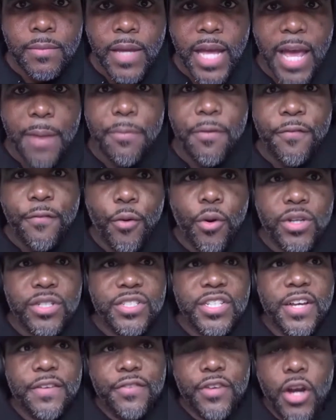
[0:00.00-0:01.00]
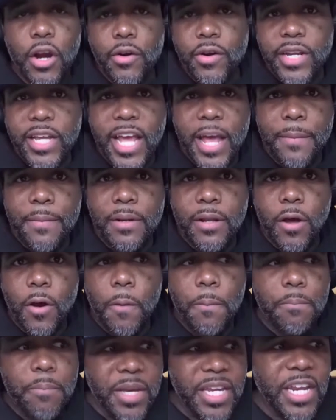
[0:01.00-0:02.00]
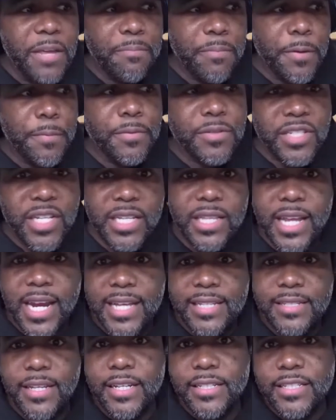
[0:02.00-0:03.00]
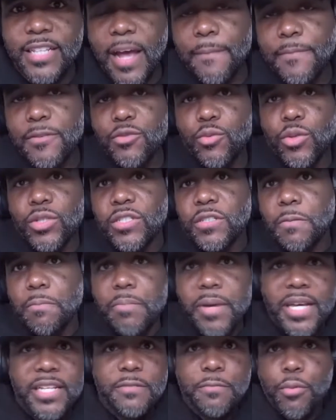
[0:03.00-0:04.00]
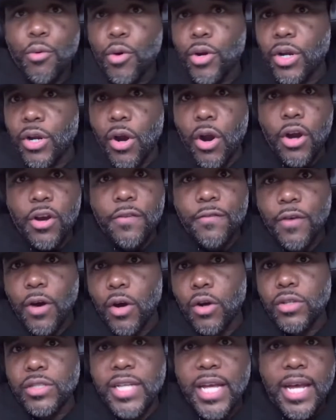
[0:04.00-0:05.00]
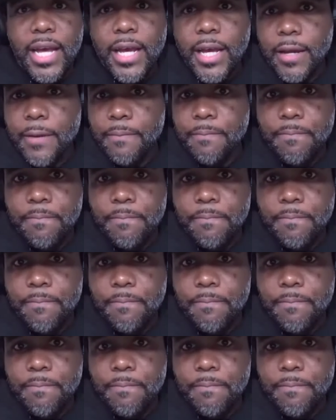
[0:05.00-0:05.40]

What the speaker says: And before Steph Curry came along, many people said that Isaiah Thomas was the best point guard of all time.